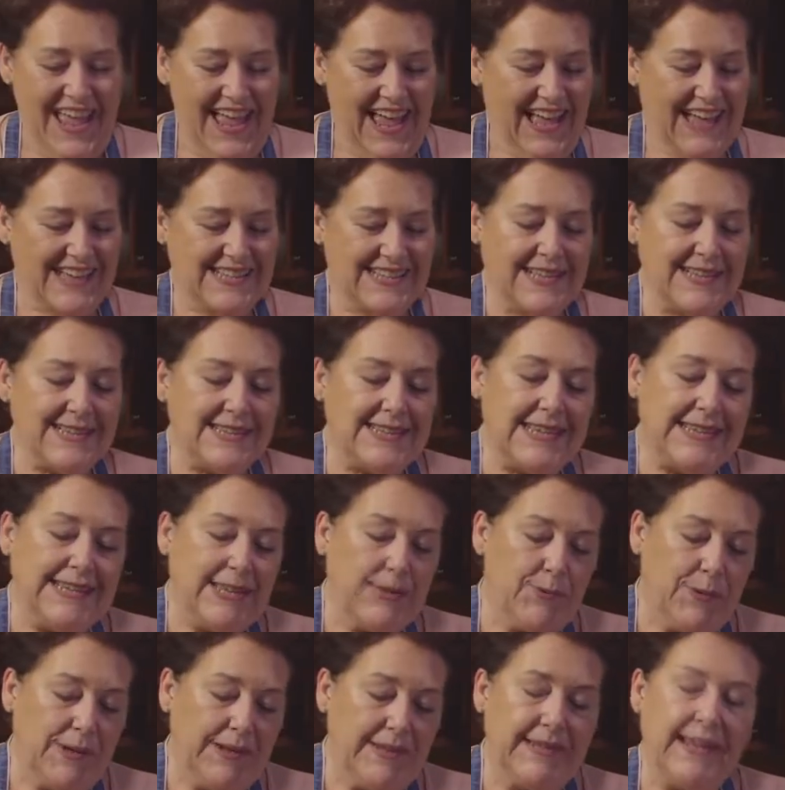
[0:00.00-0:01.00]
As I said,
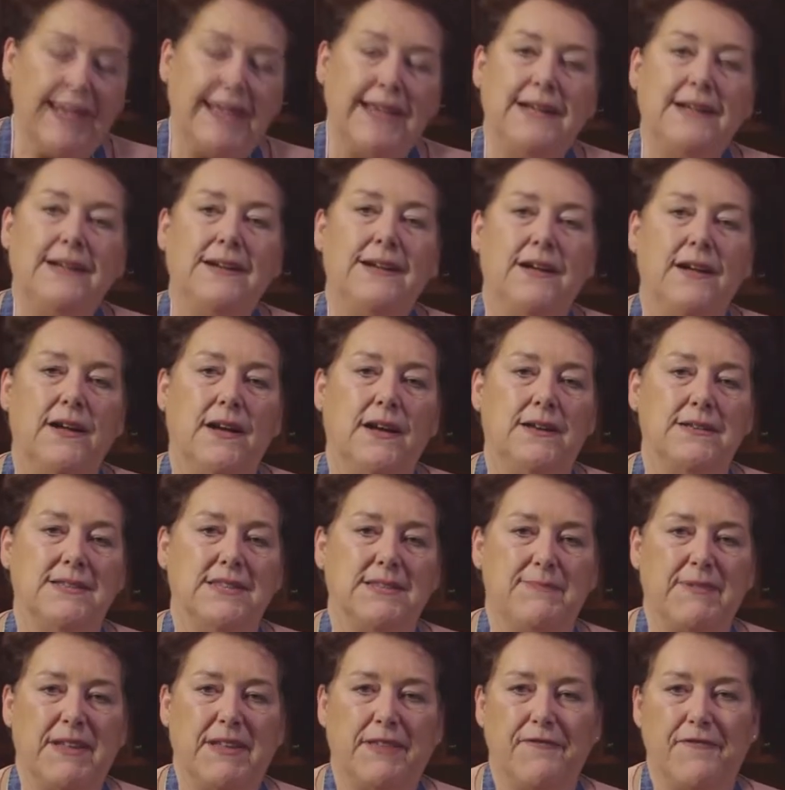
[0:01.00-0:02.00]
it will take
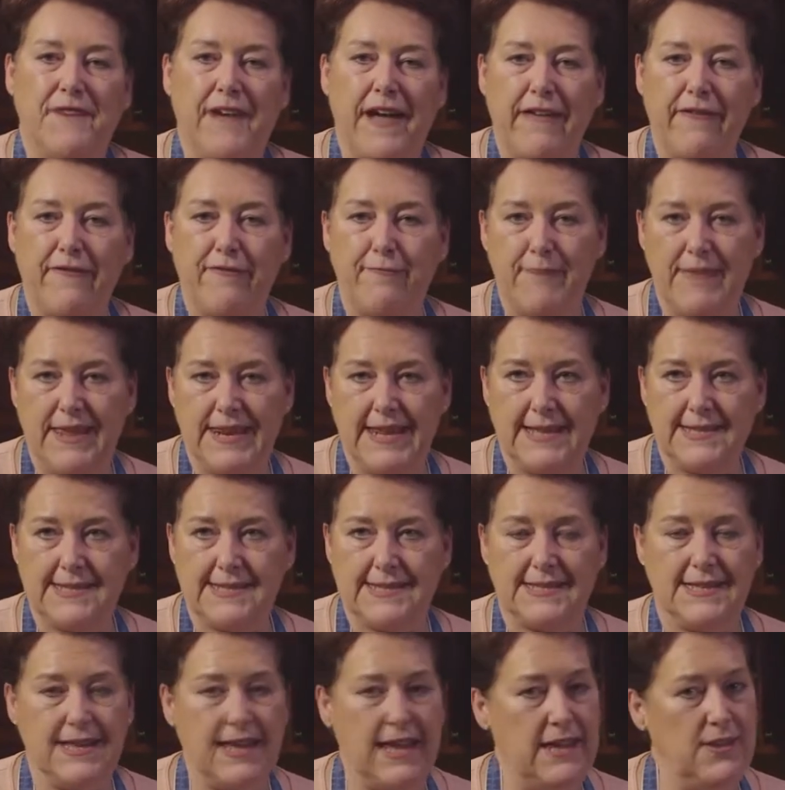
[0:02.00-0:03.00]
us about 5
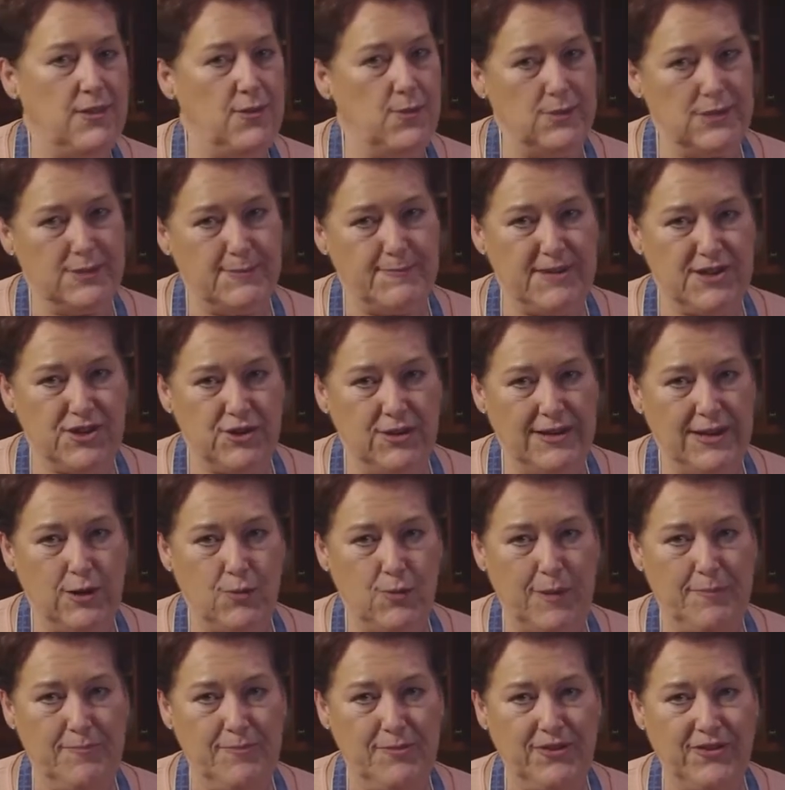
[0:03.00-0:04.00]
minutes and no special
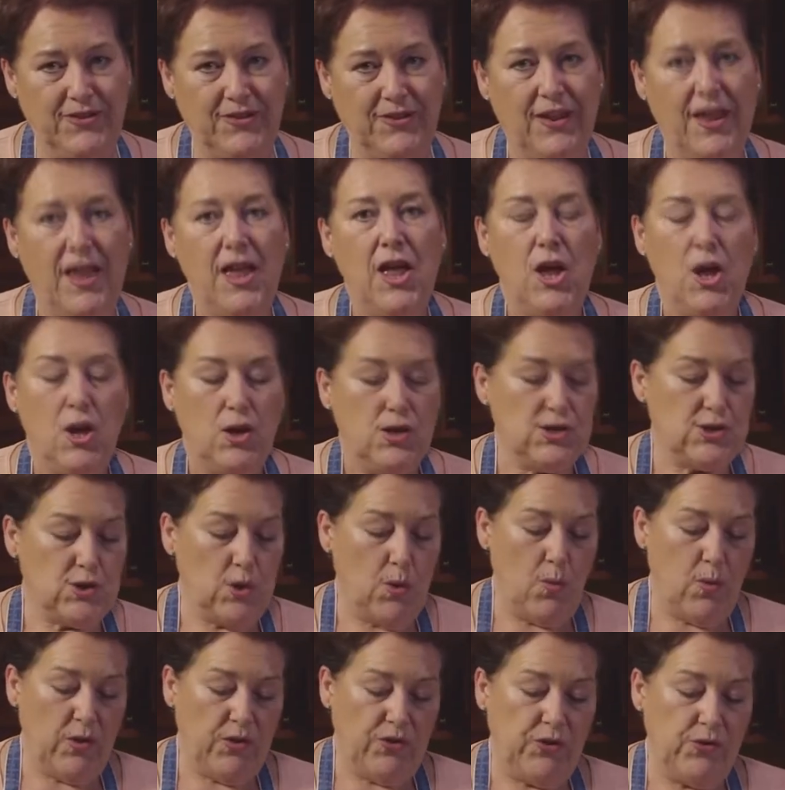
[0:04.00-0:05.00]
equipment.
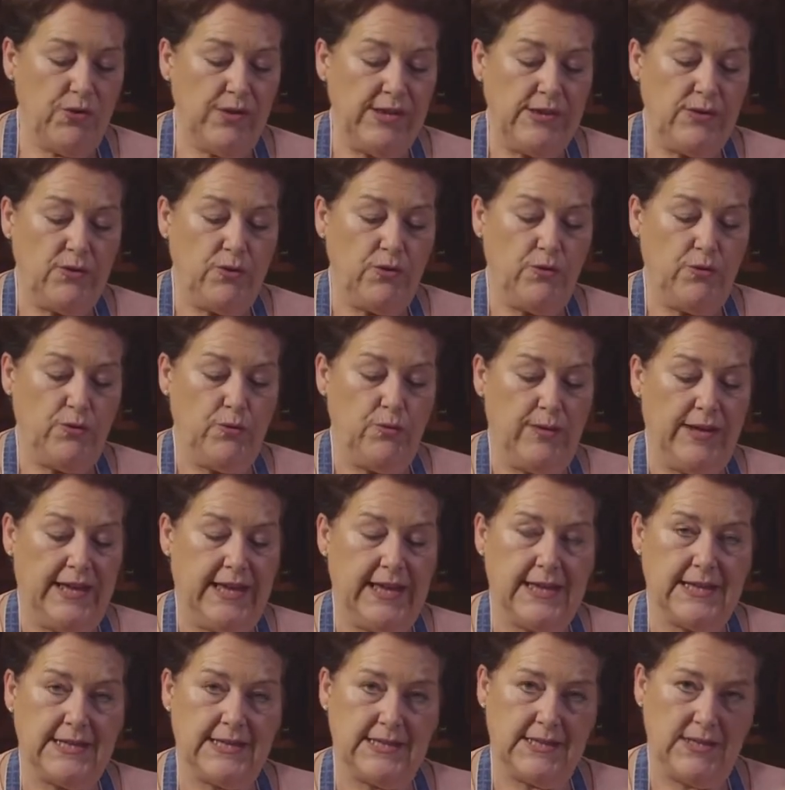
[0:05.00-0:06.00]
So what you need to do
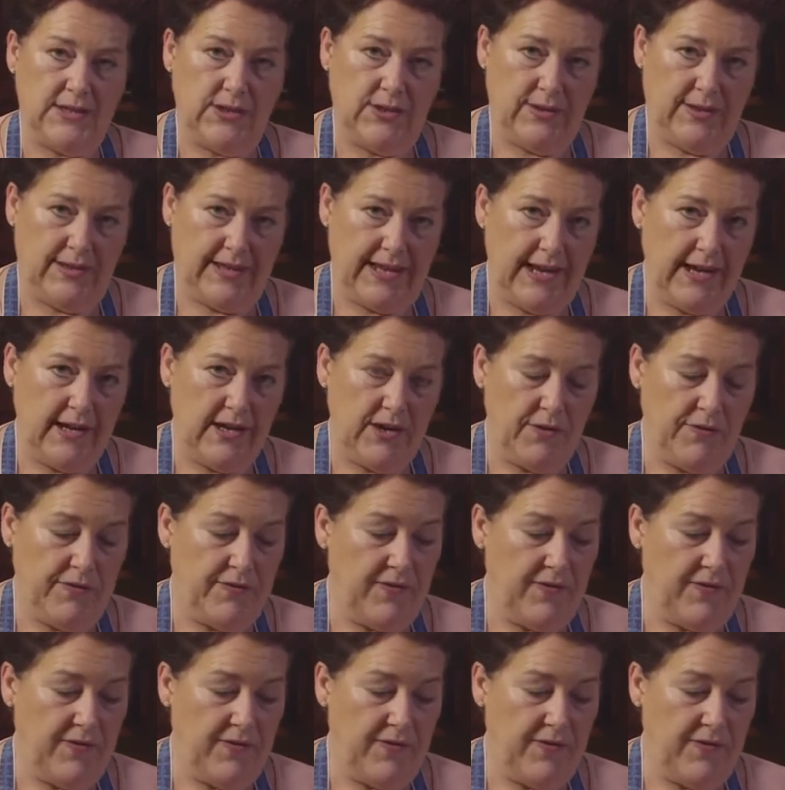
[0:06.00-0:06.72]
is you take your